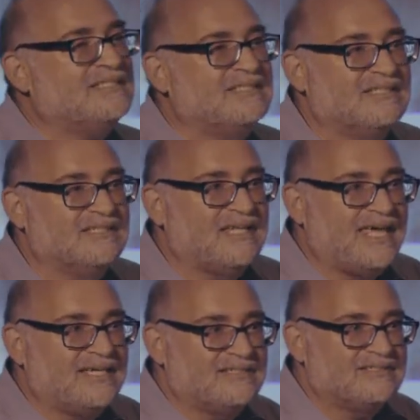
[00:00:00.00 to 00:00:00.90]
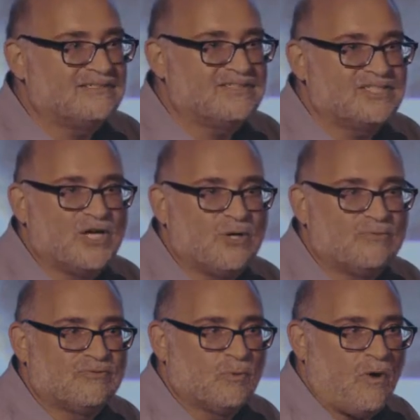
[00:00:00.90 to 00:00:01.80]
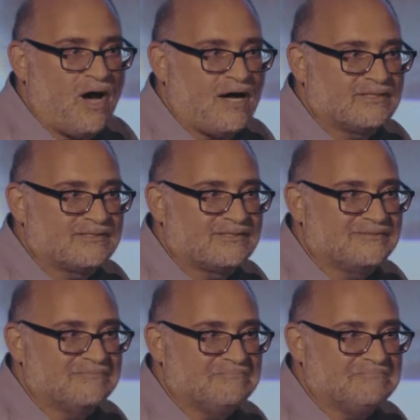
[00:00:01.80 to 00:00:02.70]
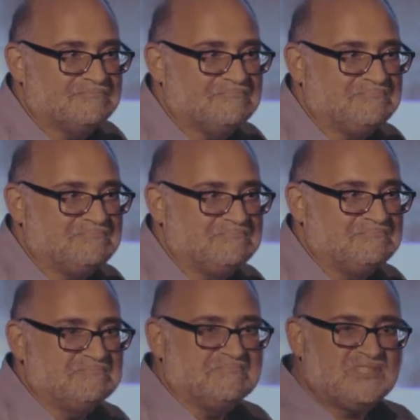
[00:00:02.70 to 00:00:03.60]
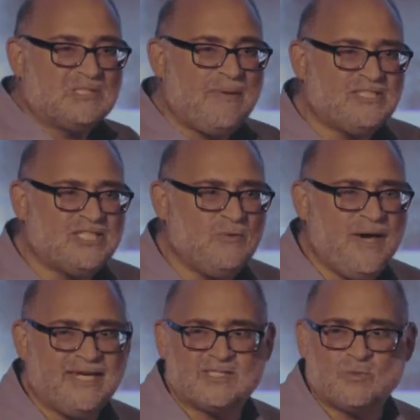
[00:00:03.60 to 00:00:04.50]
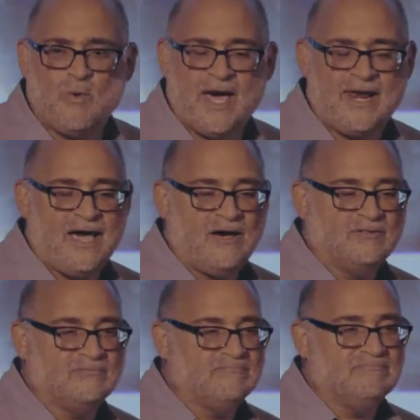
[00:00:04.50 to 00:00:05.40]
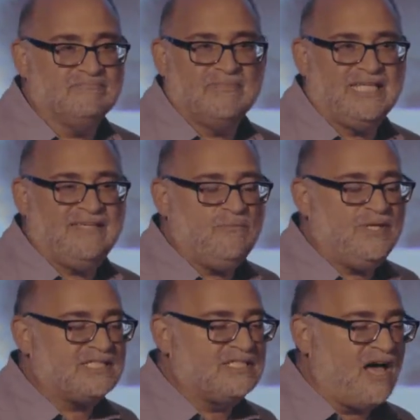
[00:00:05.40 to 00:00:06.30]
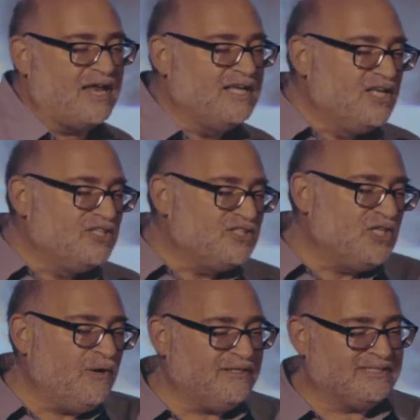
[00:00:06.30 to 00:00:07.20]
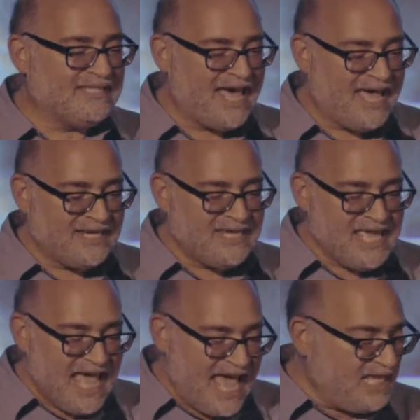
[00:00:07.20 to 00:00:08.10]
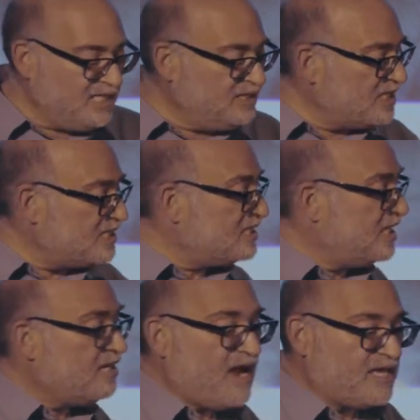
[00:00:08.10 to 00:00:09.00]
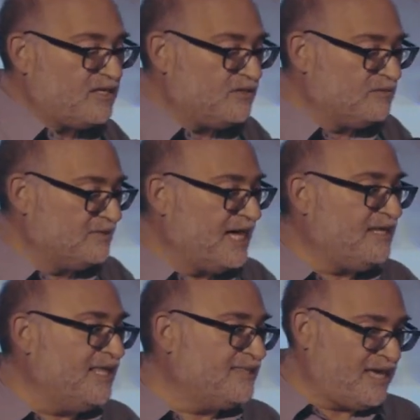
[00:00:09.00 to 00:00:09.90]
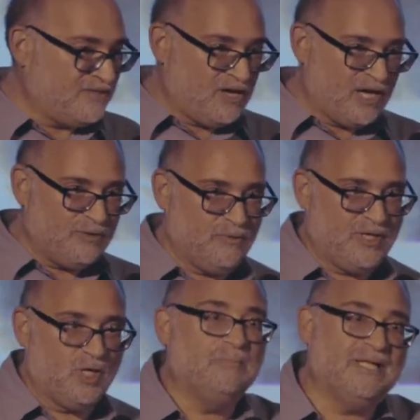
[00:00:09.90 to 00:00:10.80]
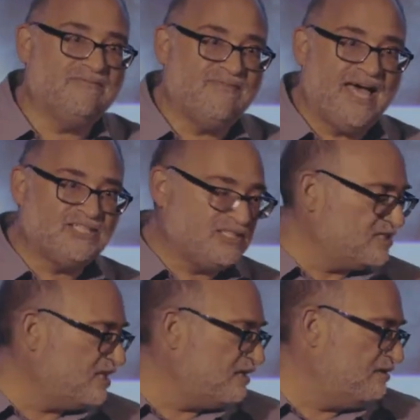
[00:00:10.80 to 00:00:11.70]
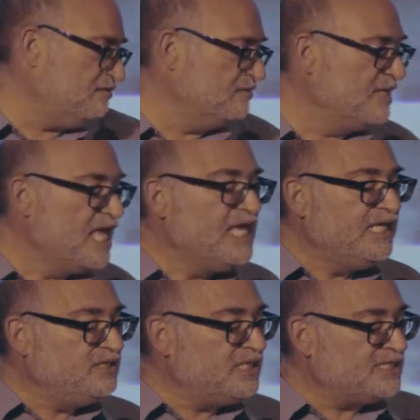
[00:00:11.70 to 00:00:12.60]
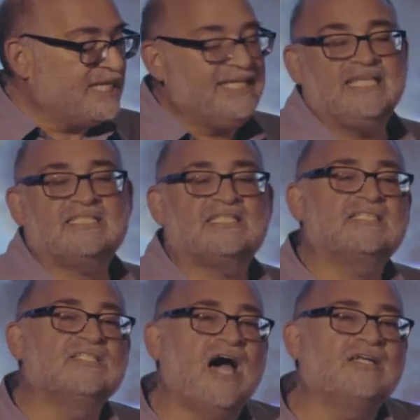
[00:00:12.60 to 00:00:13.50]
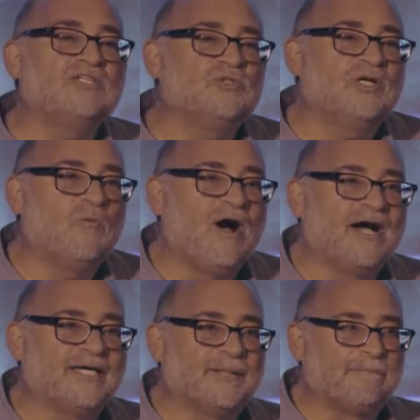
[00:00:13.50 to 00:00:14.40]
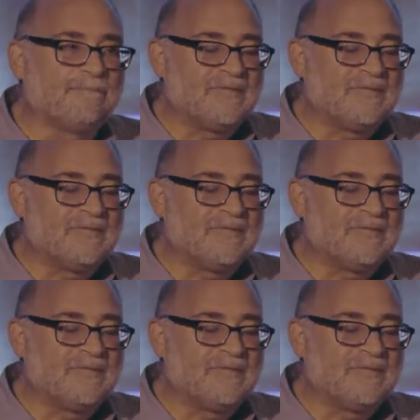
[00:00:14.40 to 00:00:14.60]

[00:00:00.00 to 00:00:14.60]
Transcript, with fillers: doesn't like to go for walks, especially when it's wet out even when it's not. So you go outside and he'll just stare at you, kind of like the other dog when you want to go play fetch, just like, I don't know. He'll just, he just does not enjoy walking.